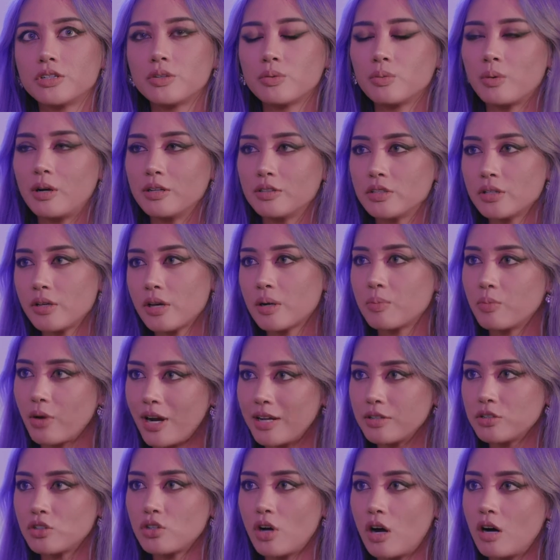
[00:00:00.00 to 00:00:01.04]
you want to like
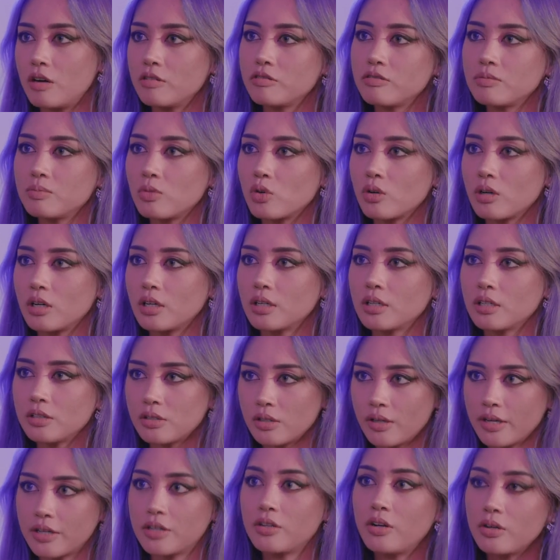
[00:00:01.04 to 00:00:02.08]
branch off more into
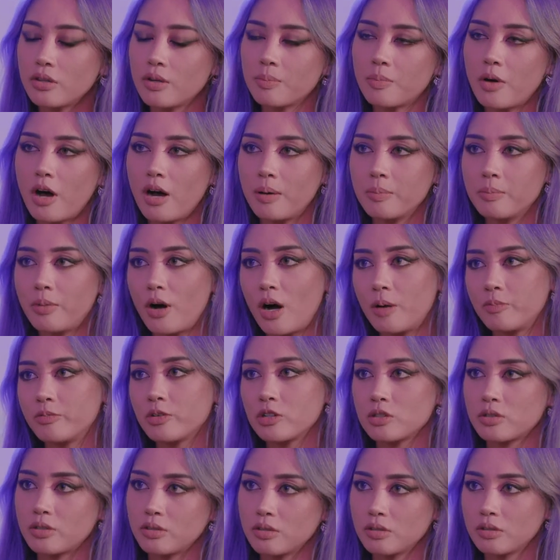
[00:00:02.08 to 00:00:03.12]
like, the pop
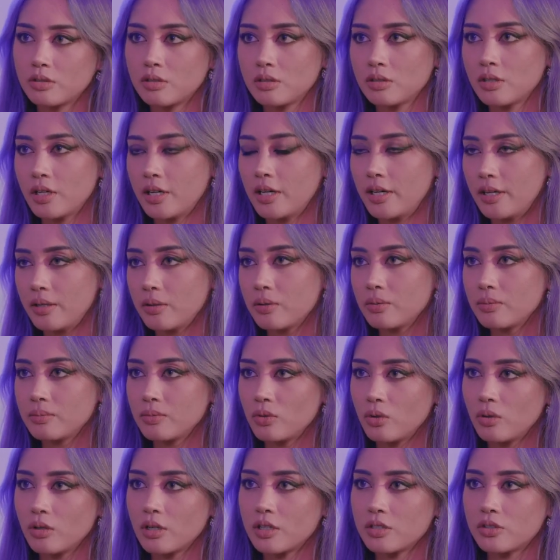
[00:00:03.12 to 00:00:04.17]
versus the
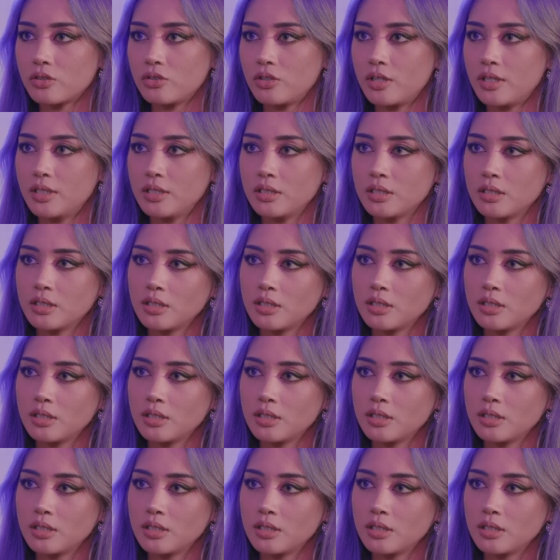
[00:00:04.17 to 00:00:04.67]
orchestra?